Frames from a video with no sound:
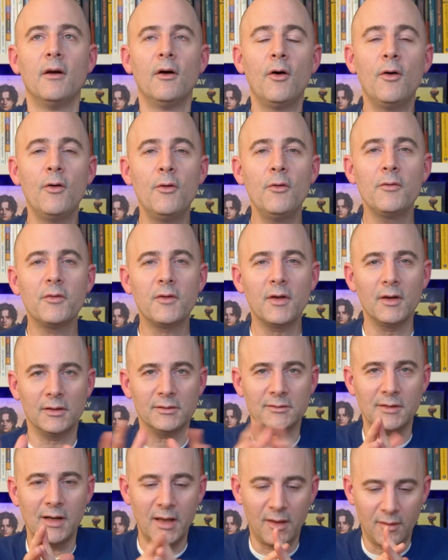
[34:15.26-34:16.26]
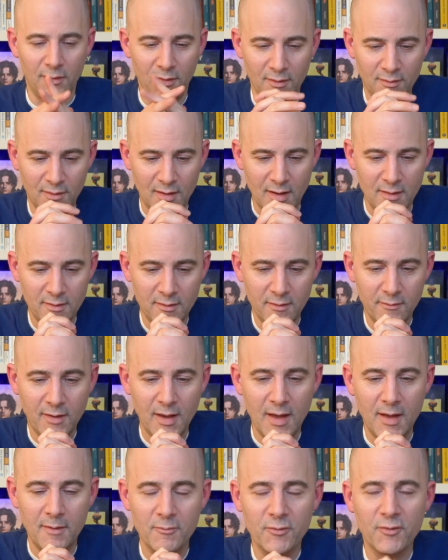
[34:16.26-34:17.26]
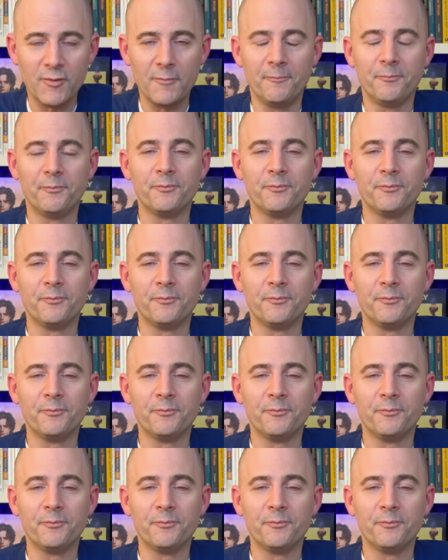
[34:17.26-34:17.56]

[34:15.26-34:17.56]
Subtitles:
Who's going to like these kinds of games?